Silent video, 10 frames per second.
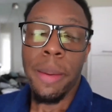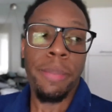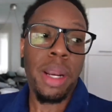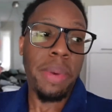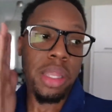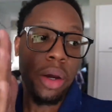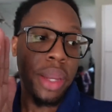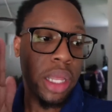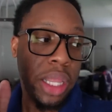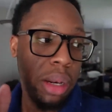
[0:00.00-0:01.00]
But I'm about to go
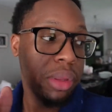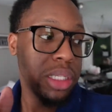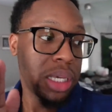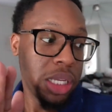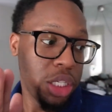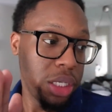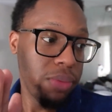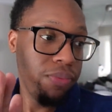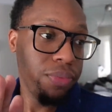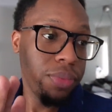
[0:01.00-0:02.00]
ahead and clean up this kitchen,
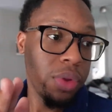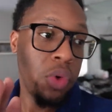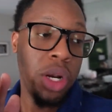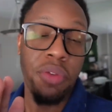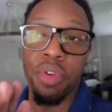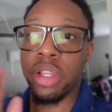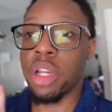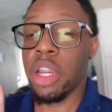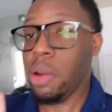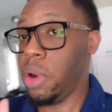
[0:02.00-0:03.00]
whatever, and
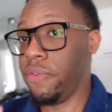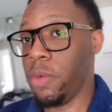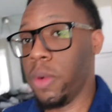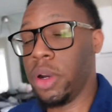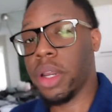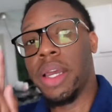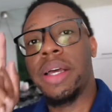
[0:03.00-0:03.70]
start getting ready for work.